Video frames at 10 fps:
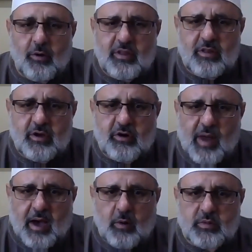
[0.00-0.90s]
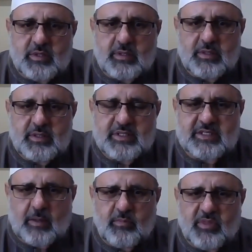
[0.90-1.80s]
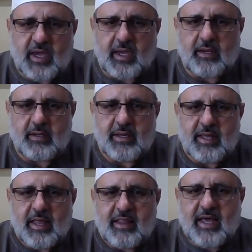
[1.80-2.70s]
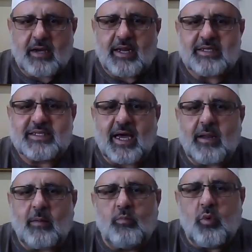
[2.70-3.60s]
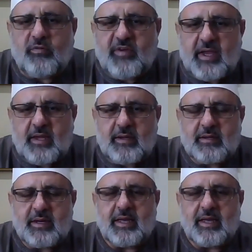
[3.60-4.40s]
on the ground something that is kind of moving,